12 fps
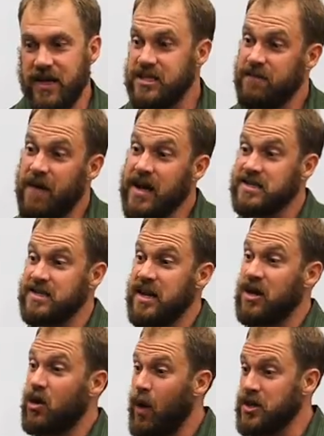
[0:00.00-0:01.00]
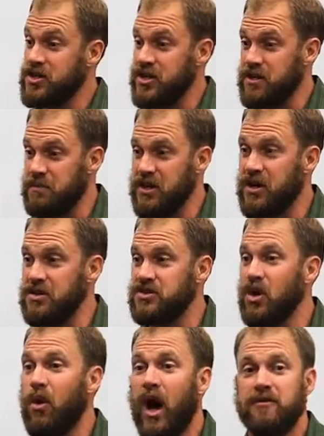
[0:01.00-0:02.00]
It's a fascinating question
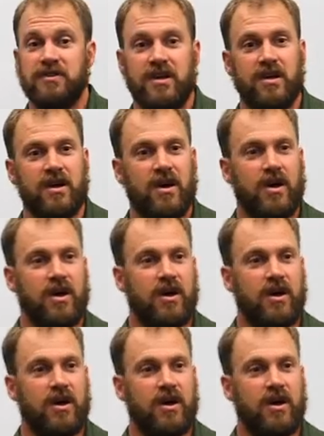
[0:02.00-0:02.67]
because so often